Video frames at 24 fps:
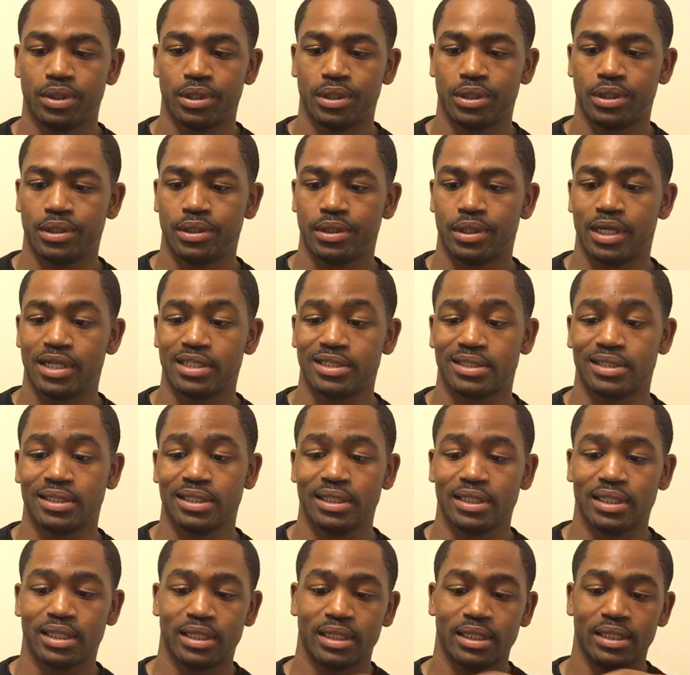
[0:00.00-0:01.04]
I actually
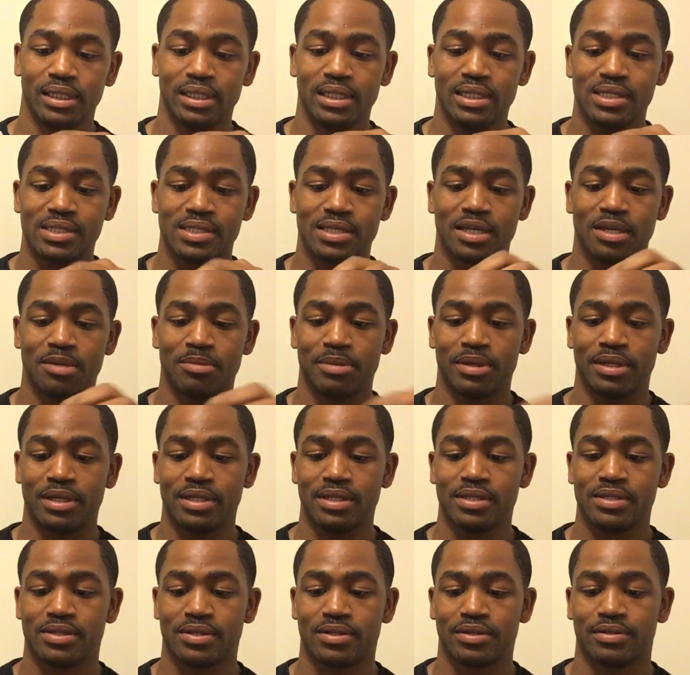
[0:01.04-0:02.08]
need to clean these up, man.
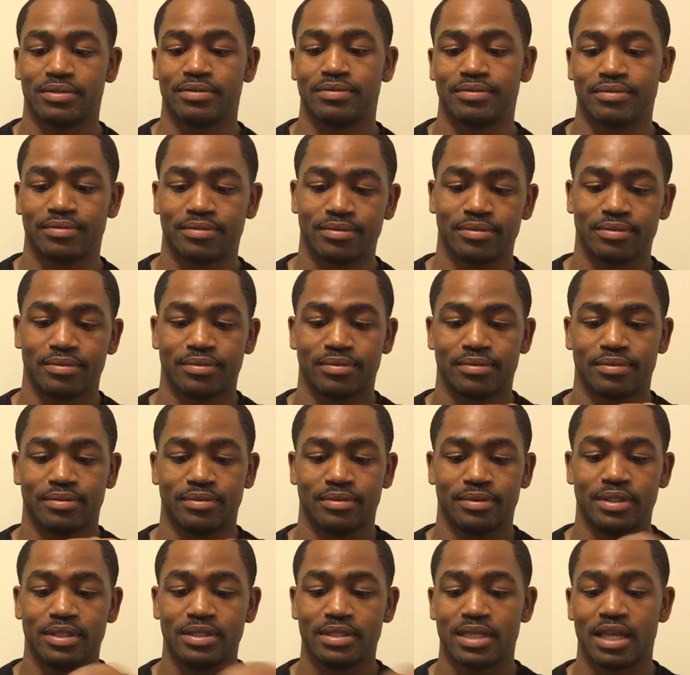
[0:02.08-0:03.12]

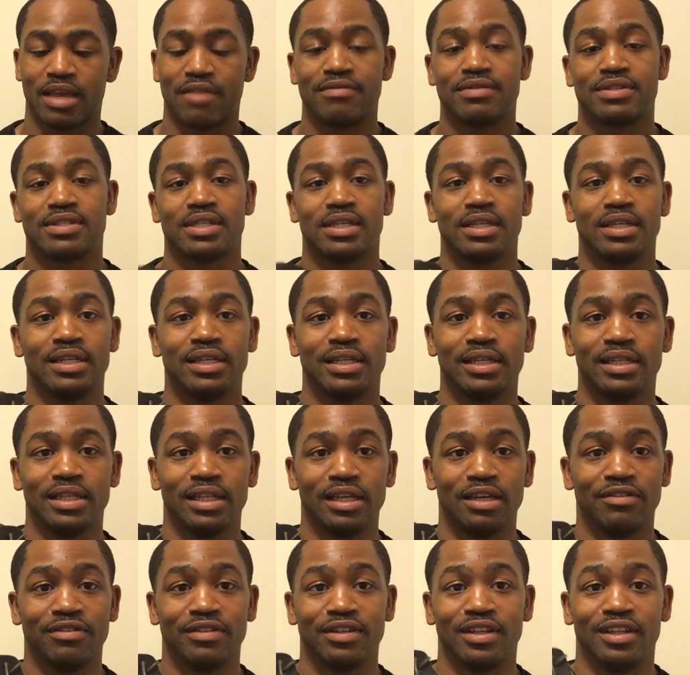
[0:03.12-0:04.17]
These haven't seen any
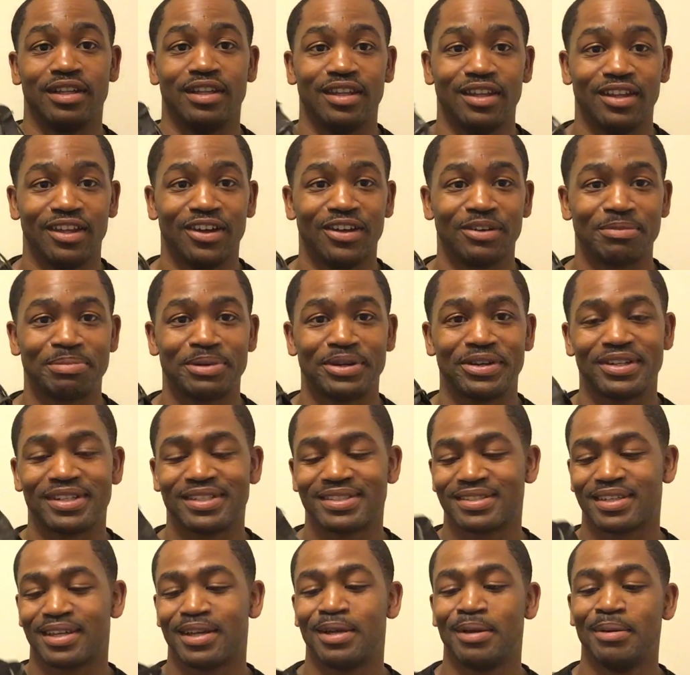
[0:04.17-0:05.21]
love in a long period of
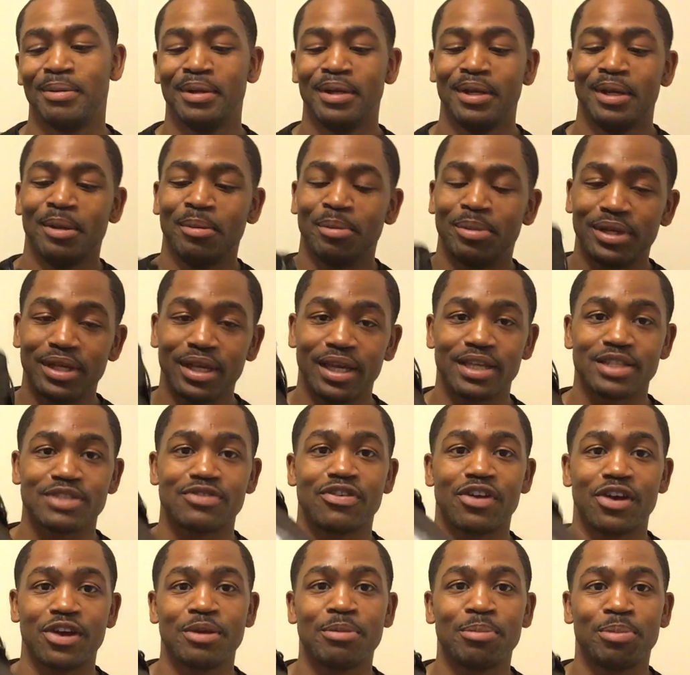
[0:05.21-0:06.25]
time. But yeah, it's
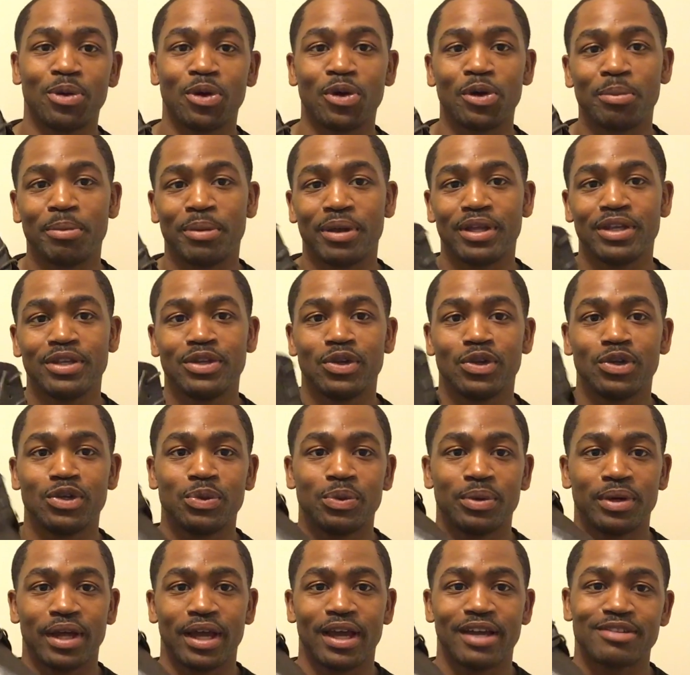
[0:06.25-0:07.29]
very important, man. You know, you
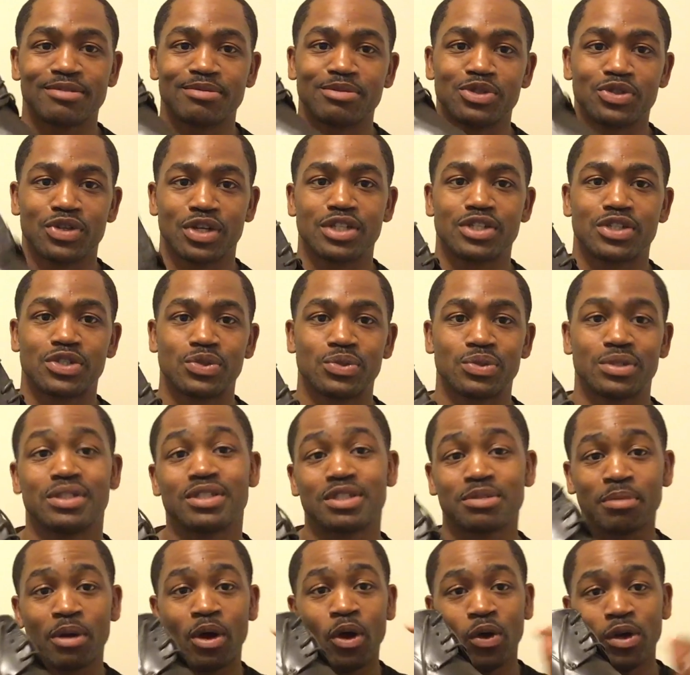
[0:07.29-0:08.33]
want to have some dress shoes. This
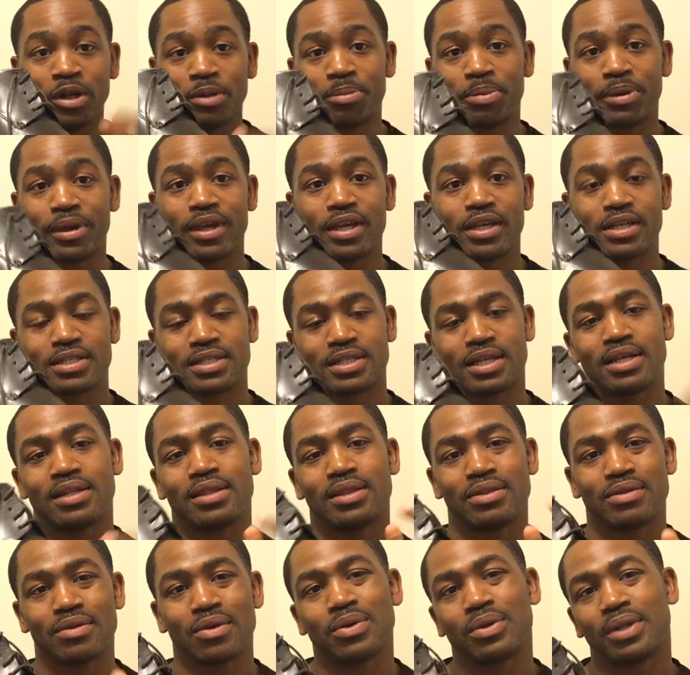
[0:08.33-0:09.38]
is my only pair because
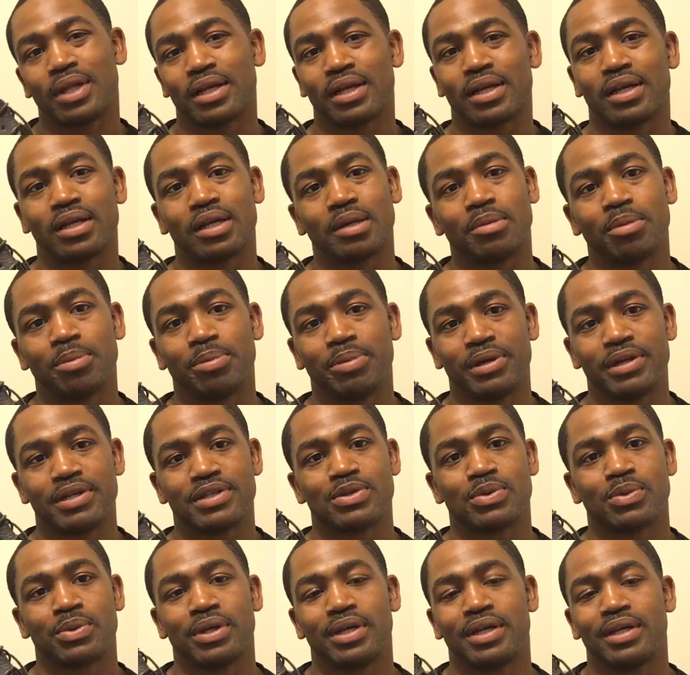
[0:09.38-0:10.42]
I throw like a couple pairs
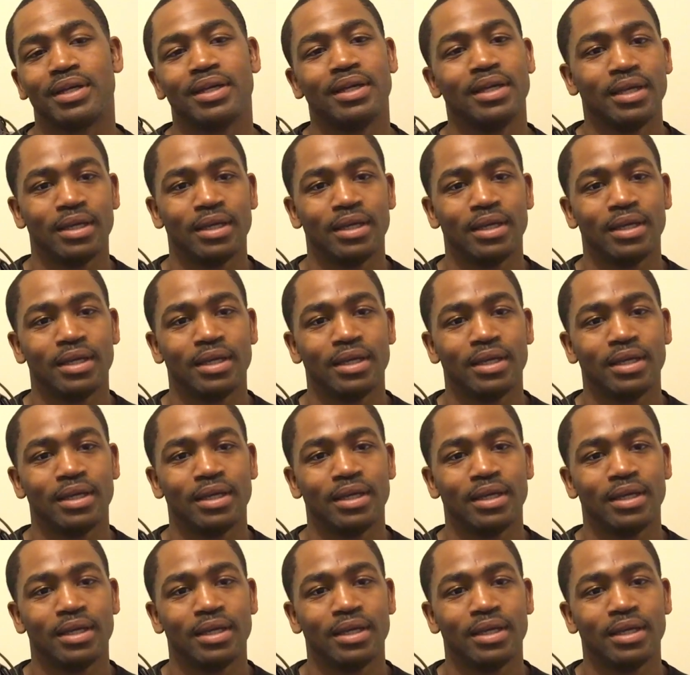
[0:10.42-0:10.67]
away.